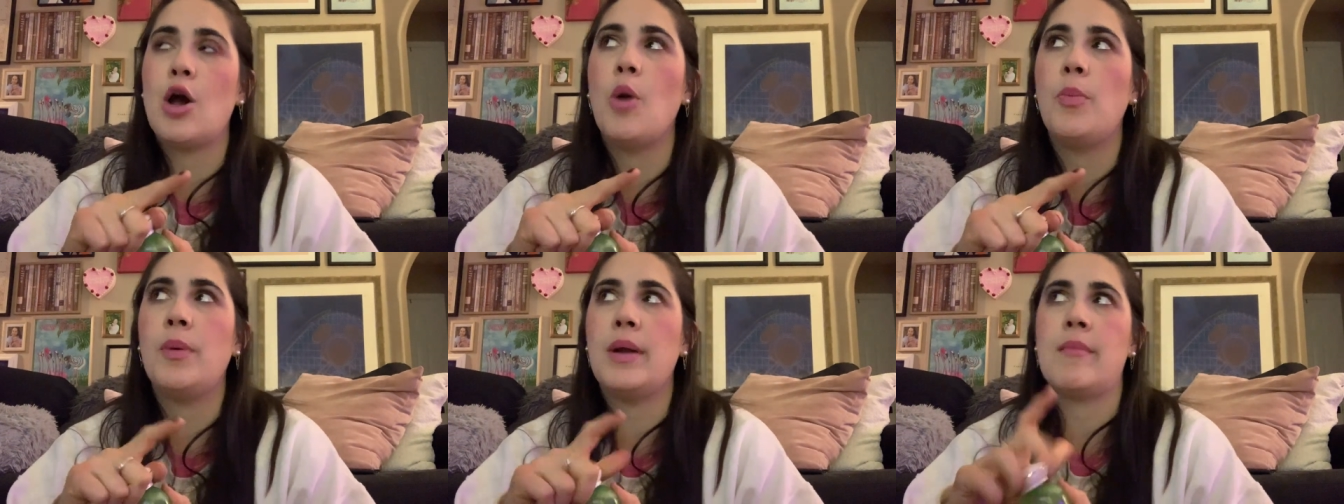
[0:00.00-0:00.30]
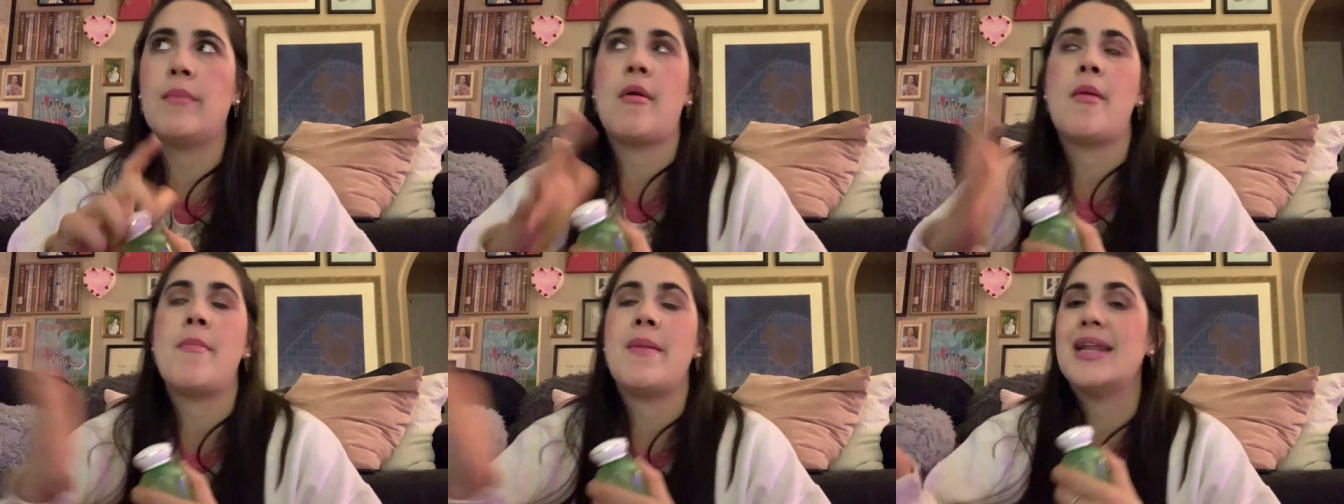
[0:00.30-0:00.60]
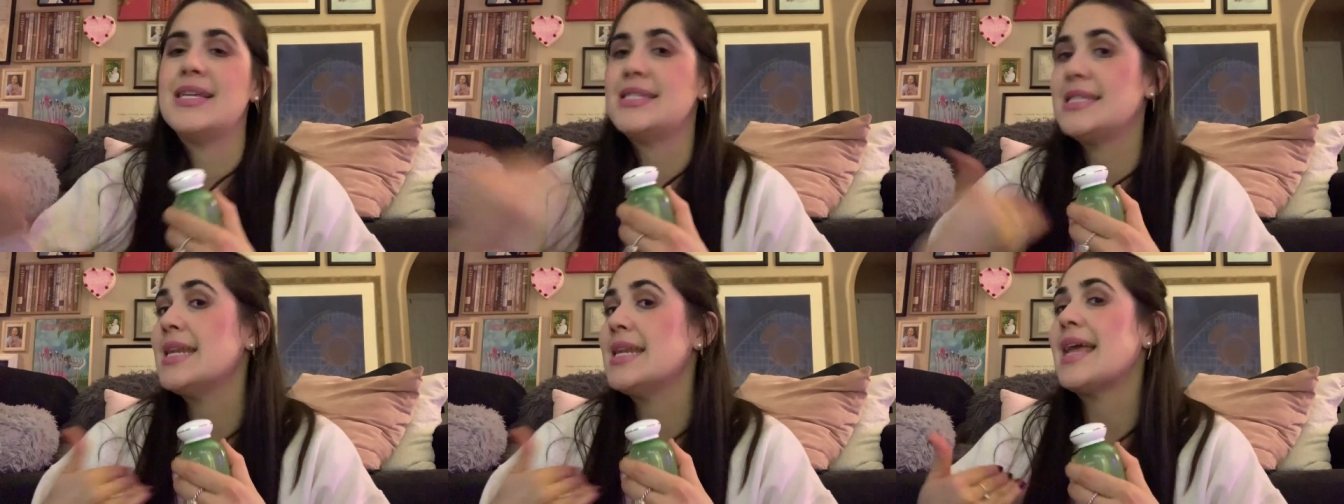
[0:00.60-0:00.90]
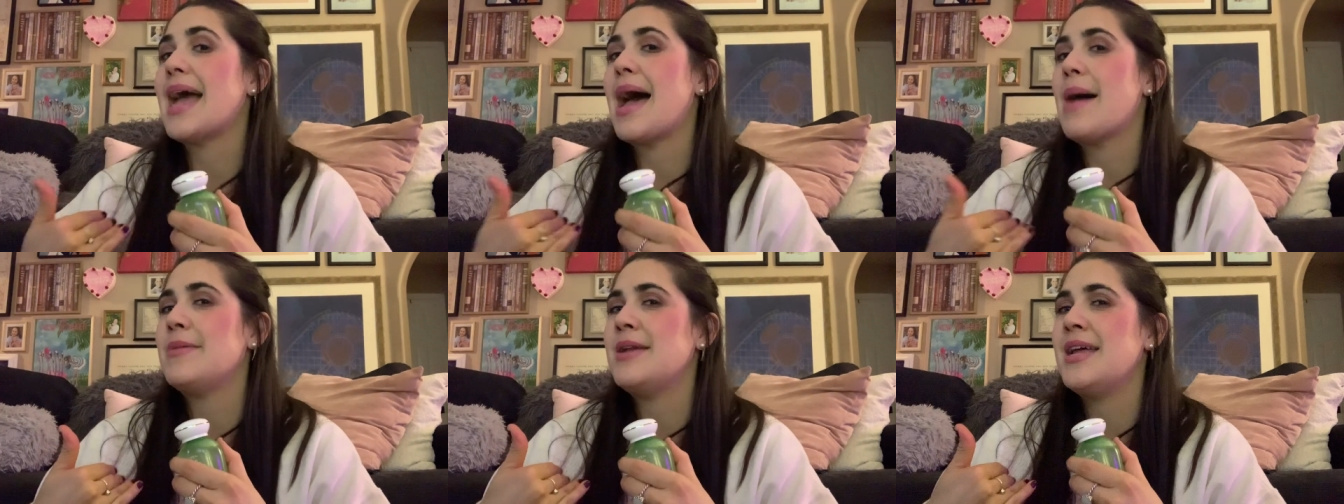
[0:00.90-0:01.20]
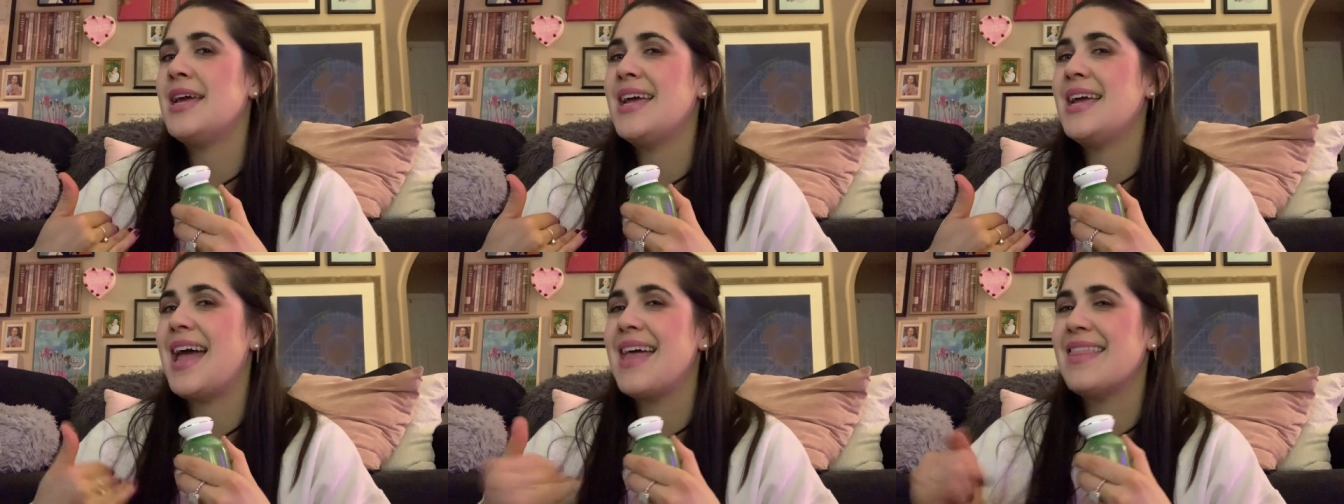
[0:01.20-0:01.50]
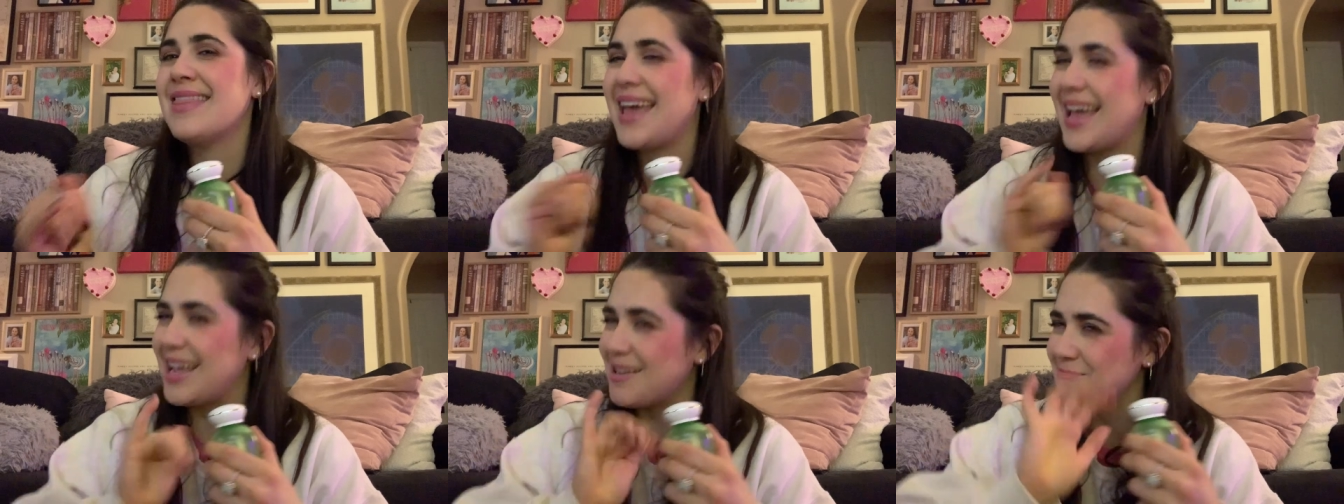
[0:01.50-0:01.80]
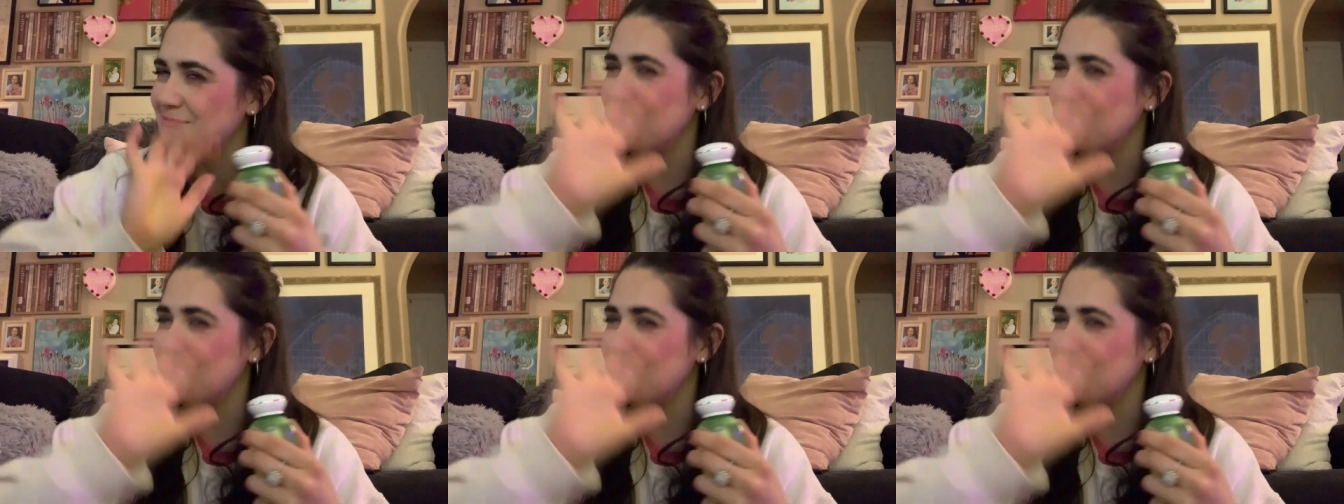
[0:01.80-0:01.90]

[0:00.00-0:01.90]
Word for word: opening my medicine cabinet and like